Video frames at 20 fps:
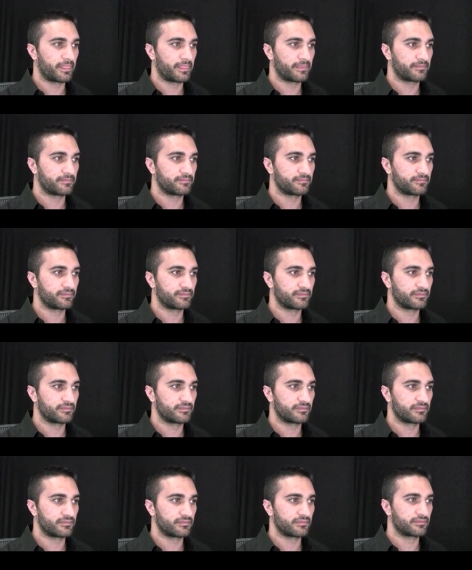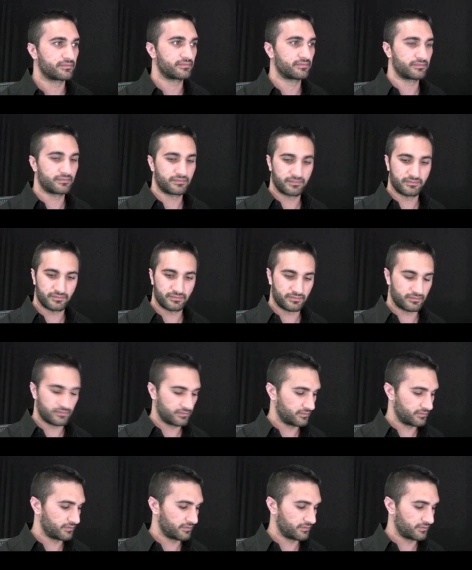Nothing is said.